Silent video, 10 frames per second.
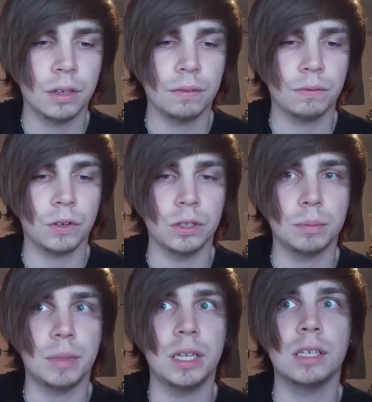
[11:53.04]
for as
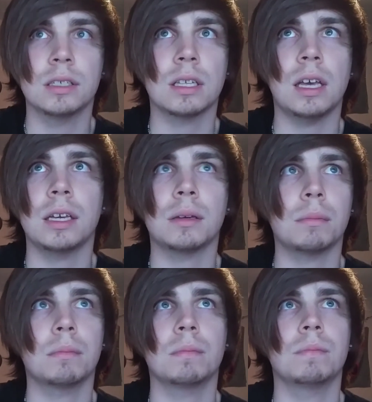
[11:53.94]
many as like
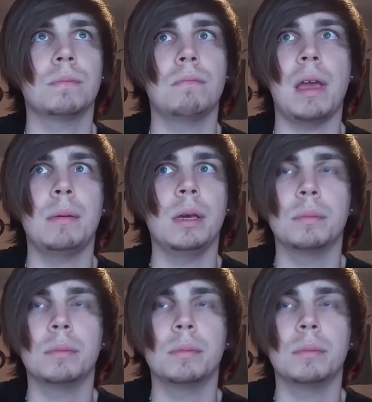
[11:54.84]
maybe